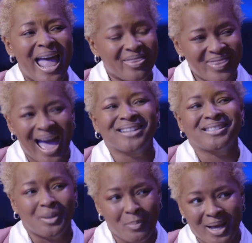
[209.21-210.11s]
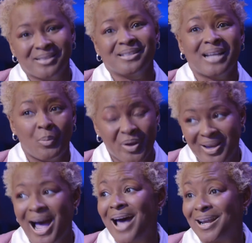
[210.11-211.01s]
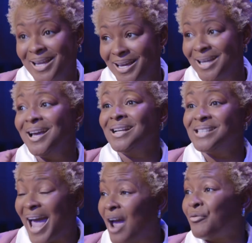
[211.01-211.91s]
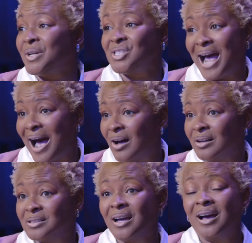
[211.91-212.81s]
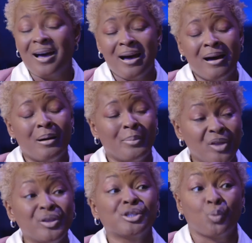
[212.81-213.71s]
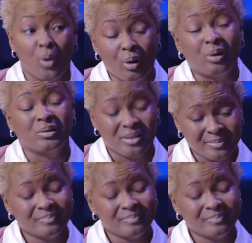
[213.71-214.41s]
And that's the message that we've got to get to every child in this world.